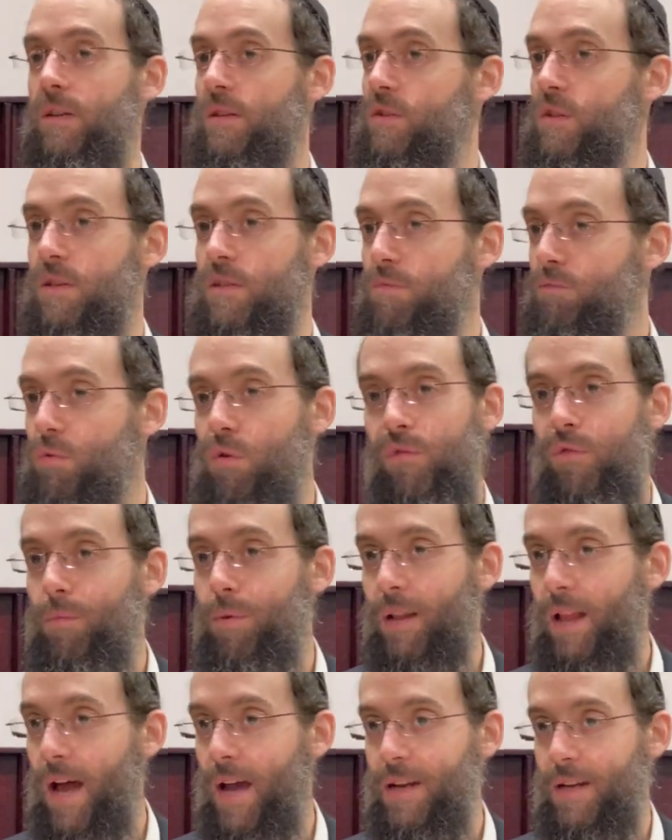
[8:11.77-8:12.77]
it's just
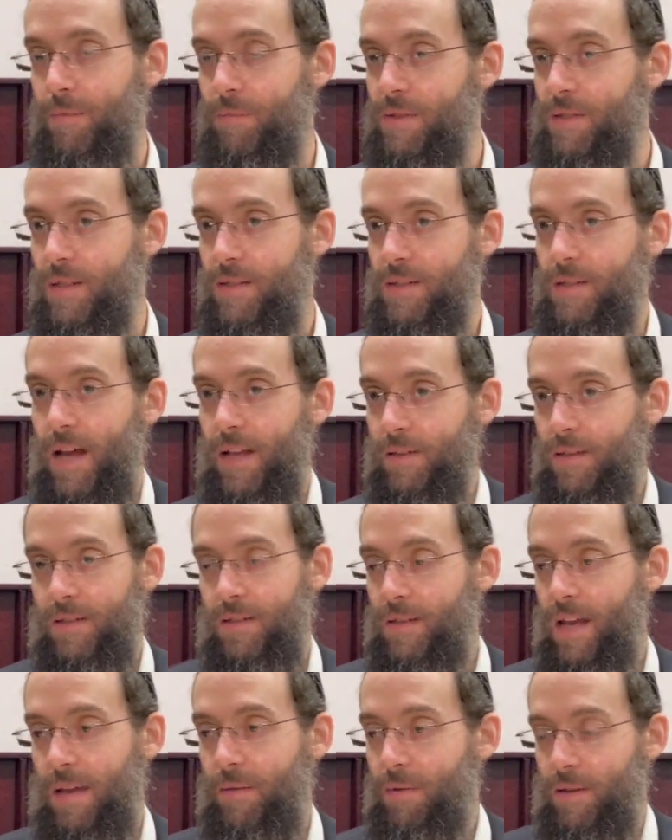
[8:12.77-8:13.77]
movable items, it's not the
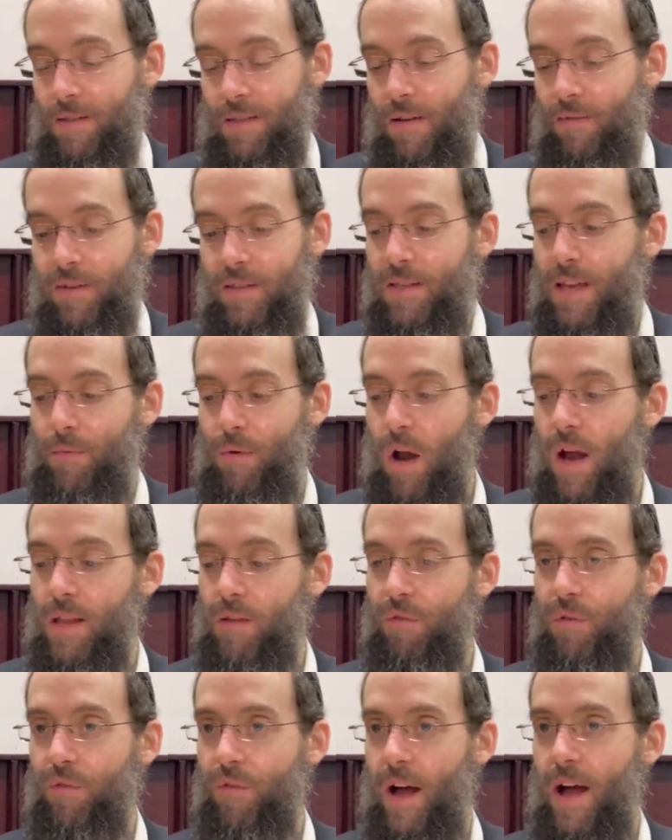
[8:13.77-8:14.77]
same, it's not the same kind
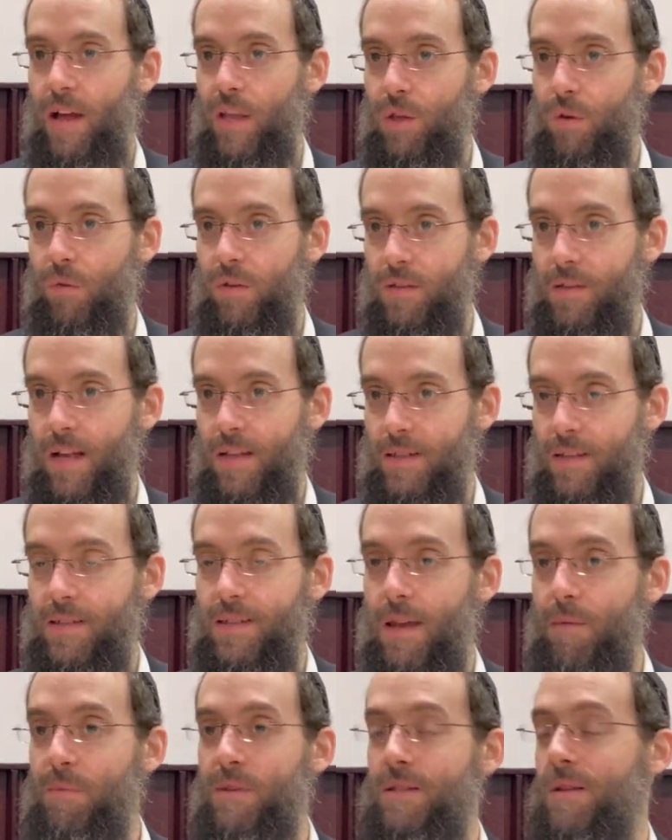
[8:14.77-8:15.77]
of a value, and it's not the
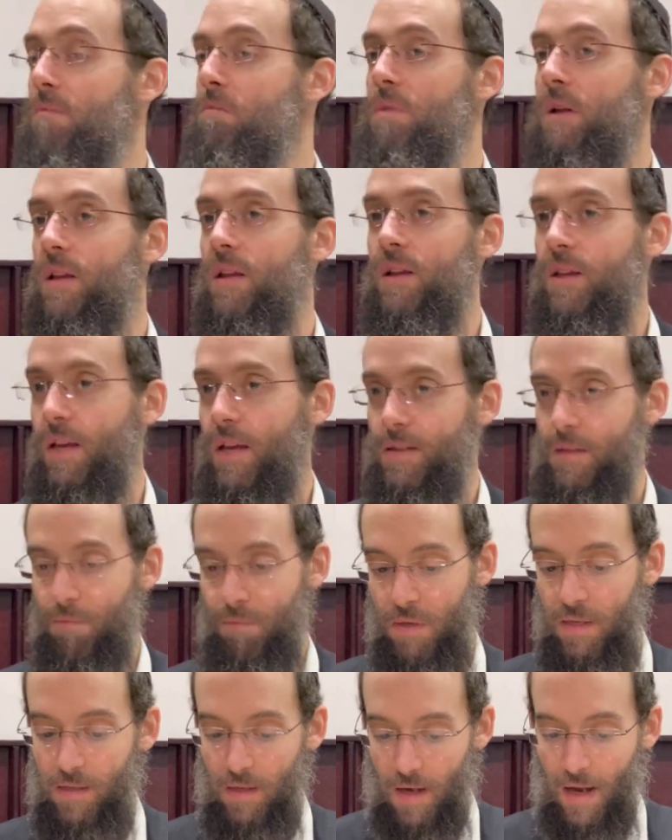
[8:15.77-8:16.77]
same stability as a
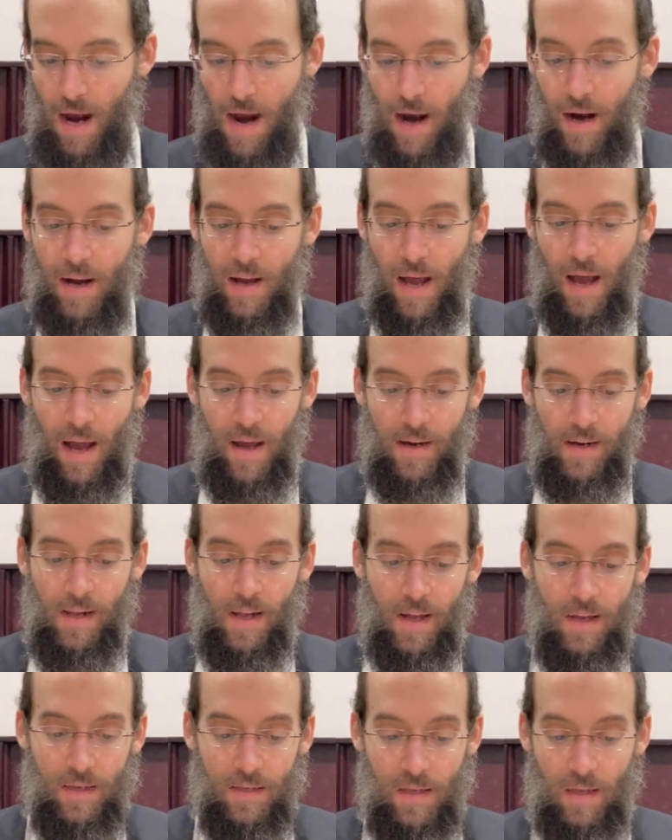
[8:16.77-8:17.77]
piece of karka,
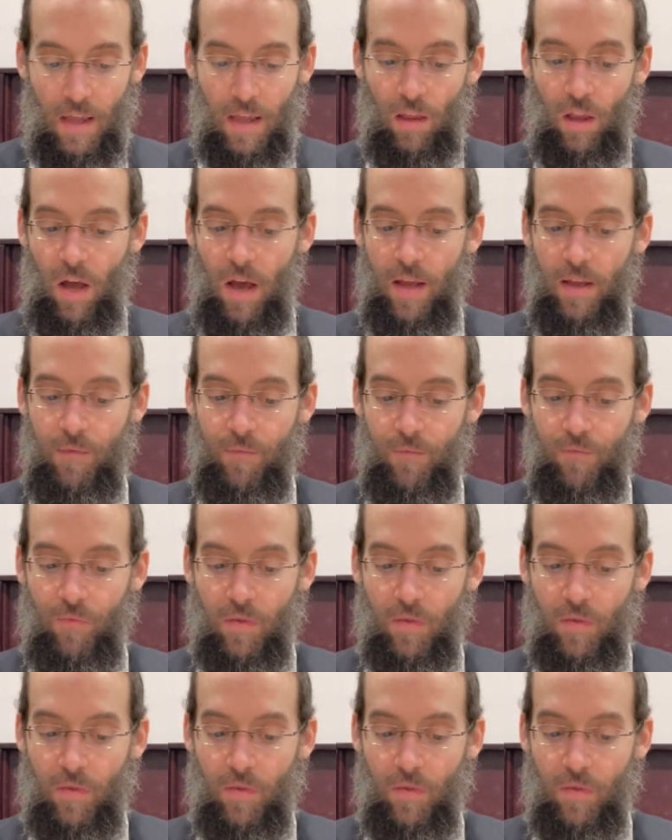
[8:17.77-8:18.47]
so then loy,